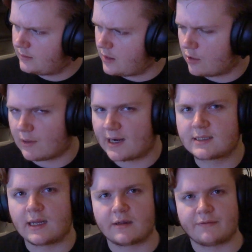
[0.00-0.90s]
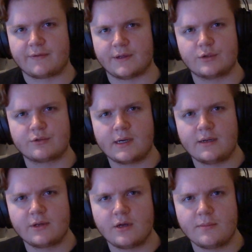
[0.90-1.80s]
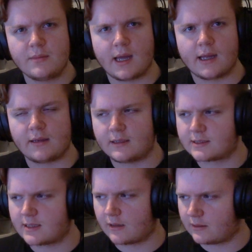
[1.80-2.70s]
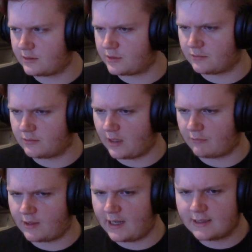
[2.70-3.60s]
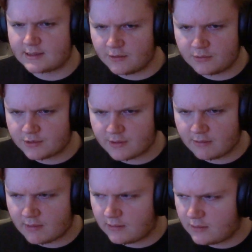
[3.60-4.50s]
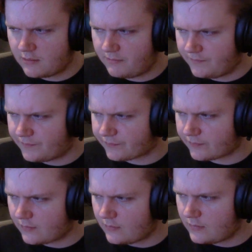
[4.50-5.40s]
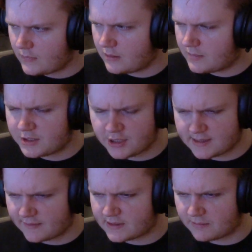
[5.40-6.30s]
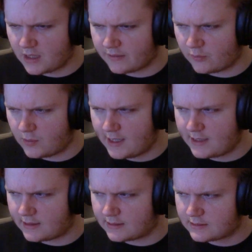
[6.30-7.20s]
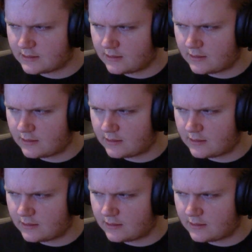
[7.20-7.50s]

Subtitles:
erect like a field around them and is like do like reality altering around them? But then she has to have some kind of awareness.